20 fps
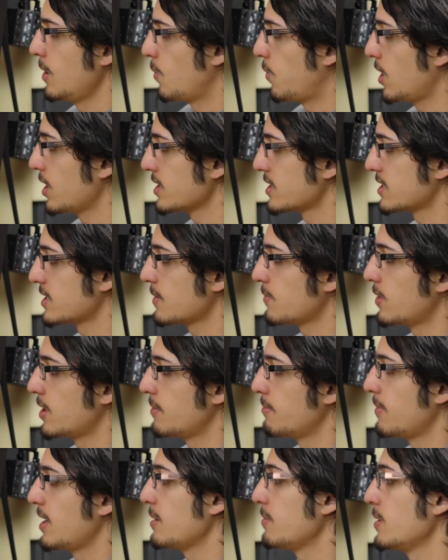What
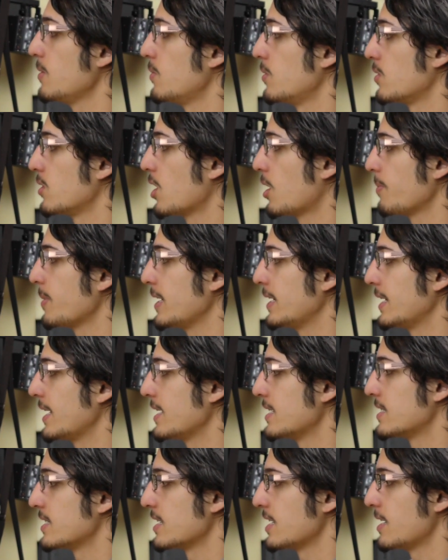someone maybe will copy
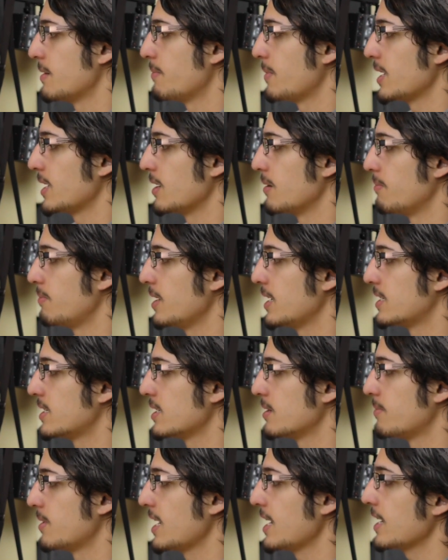later and make it
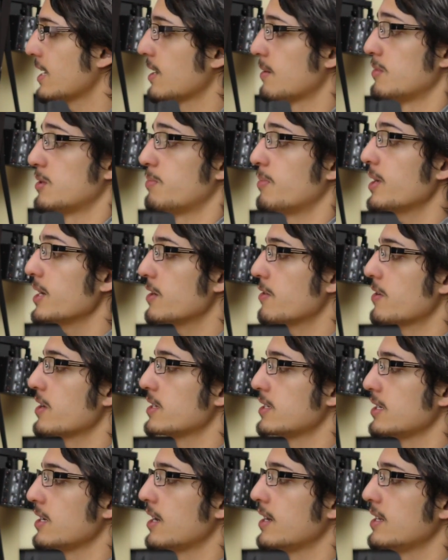better, but here comes my
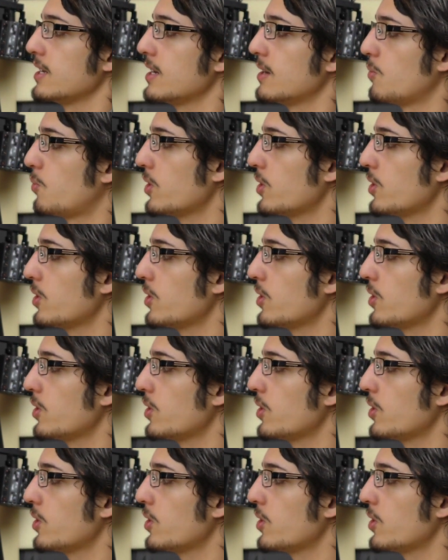crazy idea.